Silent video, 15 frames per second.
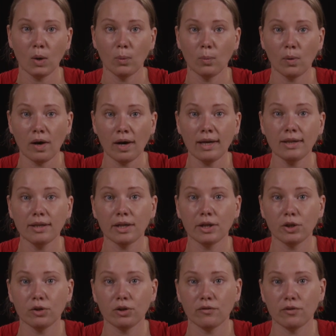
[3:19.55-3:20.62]
While the
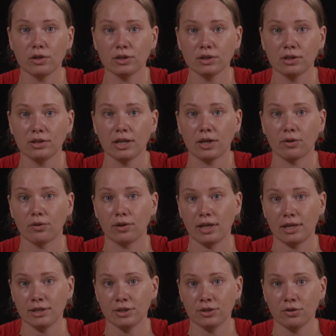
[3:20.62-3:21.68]
Universal
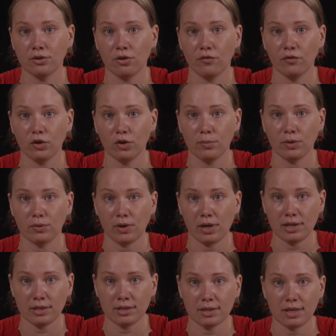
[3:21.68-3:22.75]
Declaration of Human
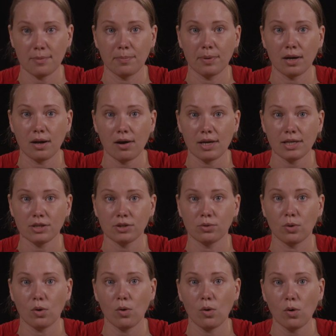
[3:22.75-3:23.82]
Rights applies
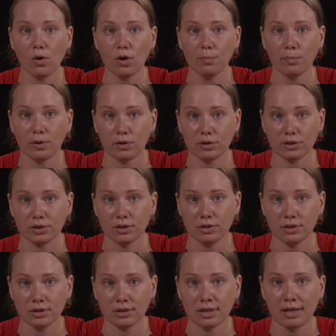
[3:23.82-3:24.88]
to all
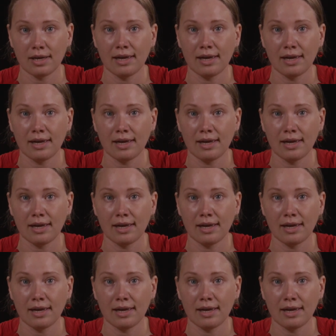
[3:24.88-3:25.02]
persons,